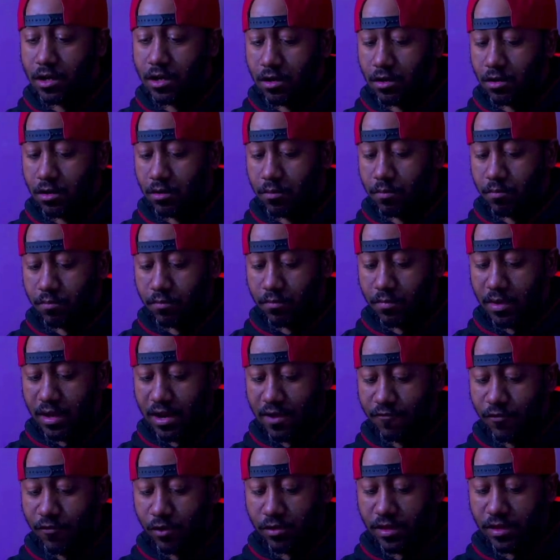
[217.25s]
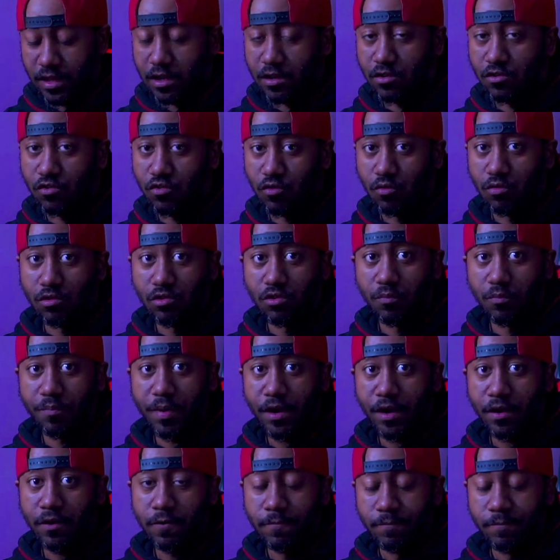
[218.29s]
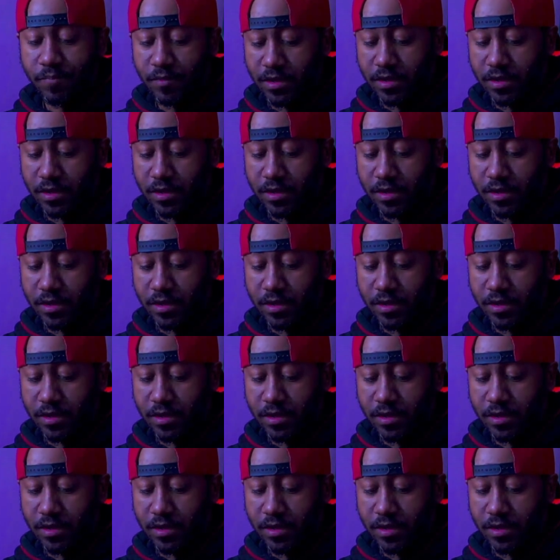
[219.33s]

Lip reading: and I felt they could do it better.